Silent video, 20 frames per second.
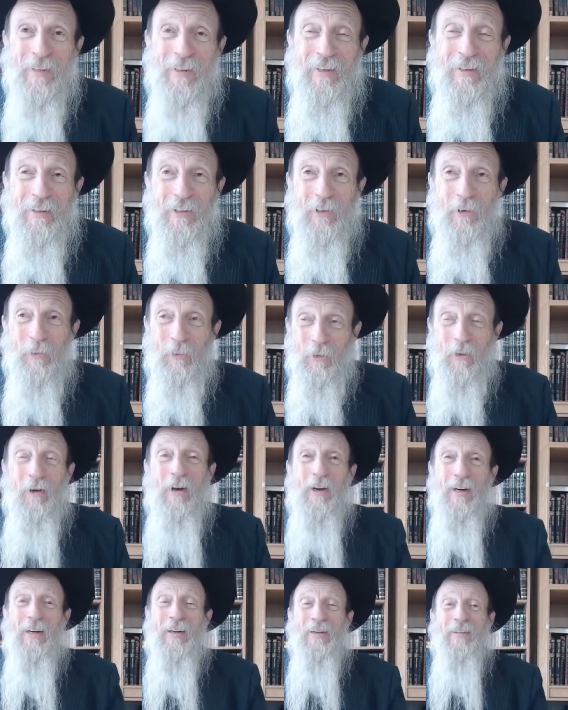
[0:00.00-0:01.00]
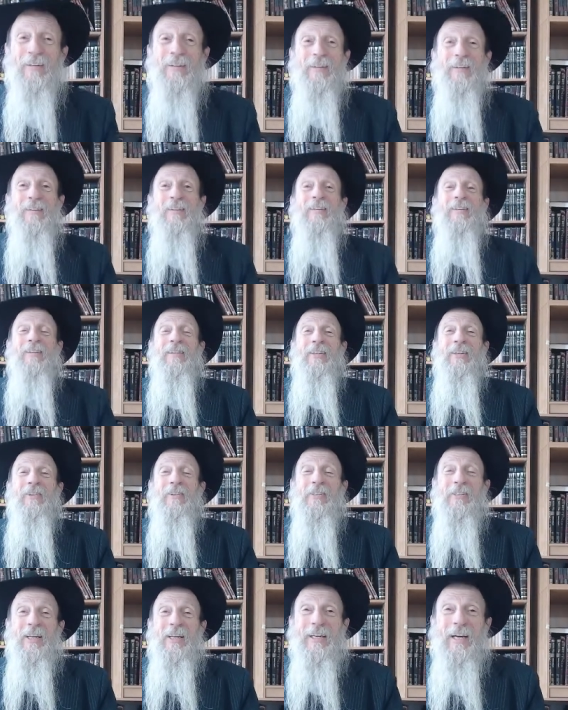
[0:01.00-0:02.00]
You're wrong. There
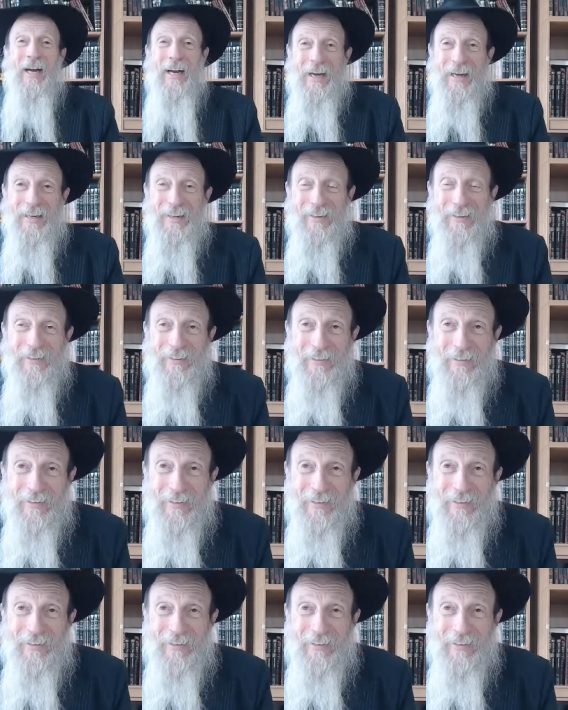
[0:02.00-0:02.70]
is a God.